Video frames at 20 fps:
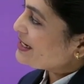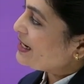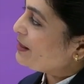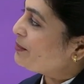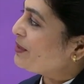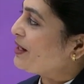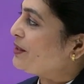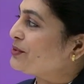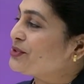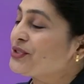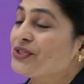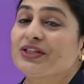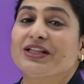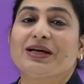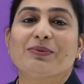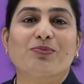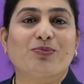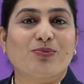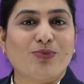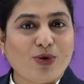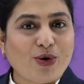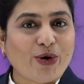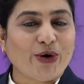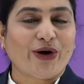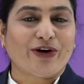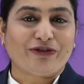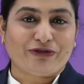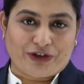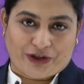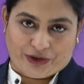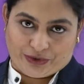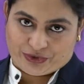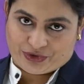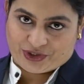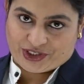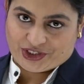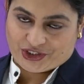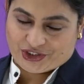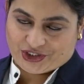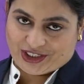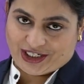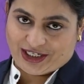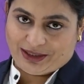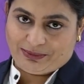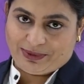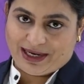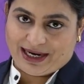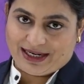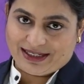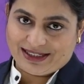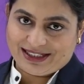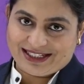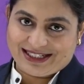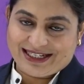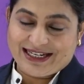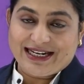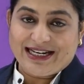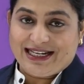about the mode of nutrition in plants.